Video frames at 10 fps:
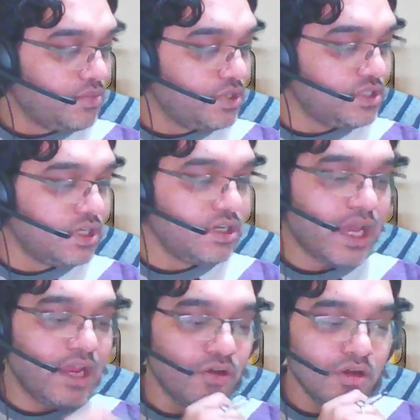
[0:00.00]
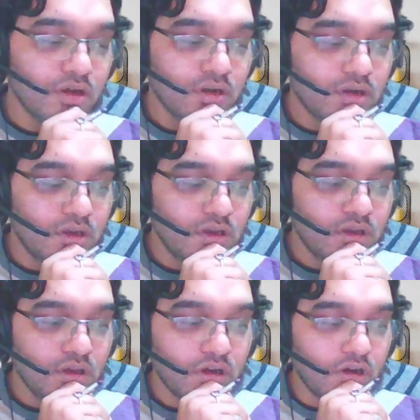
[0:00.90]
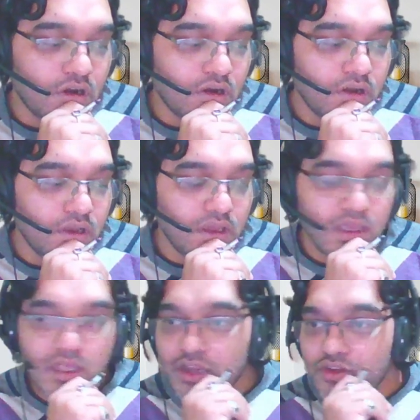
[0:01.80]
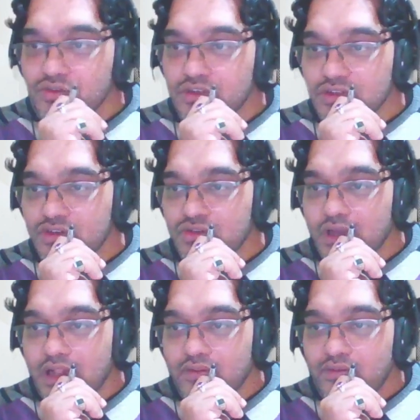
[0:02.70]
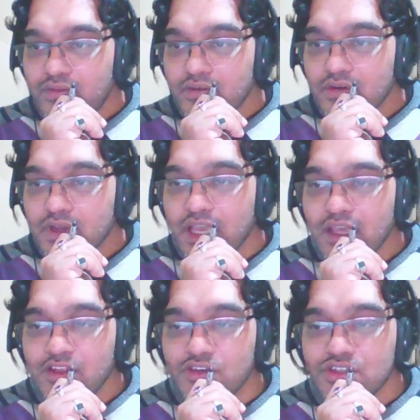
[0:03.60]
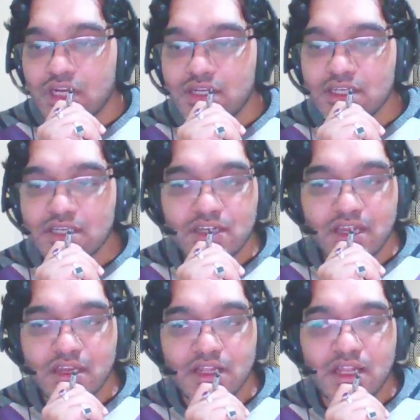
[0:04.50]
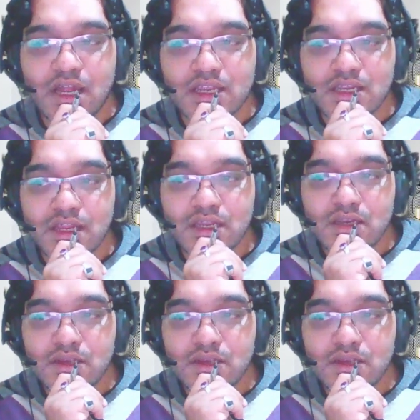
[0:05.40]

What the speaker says: Precision Dialogue. Uh, in 2012, okay, you started as a technical architect.